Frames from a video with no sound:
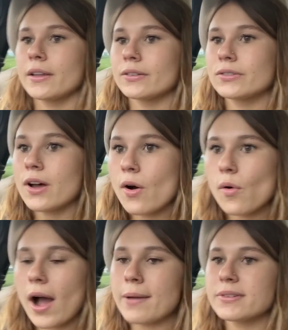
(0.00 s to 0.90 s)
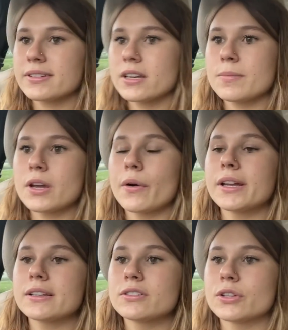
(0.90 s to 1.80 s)
So I'm just going to be
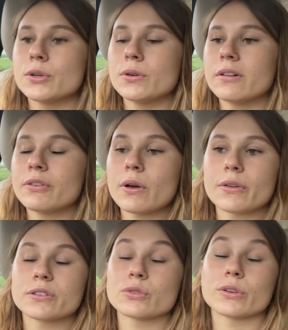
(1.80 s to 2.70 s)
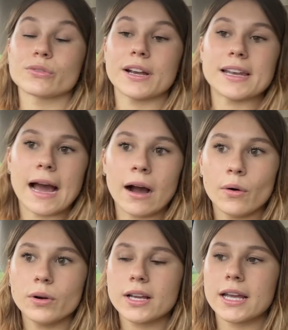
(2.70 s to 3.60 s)
going to a few other stores right
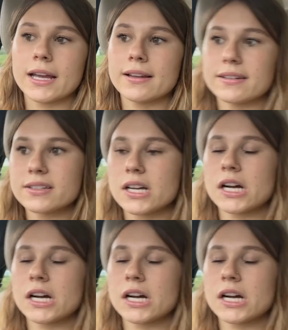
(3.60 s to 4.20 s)
now and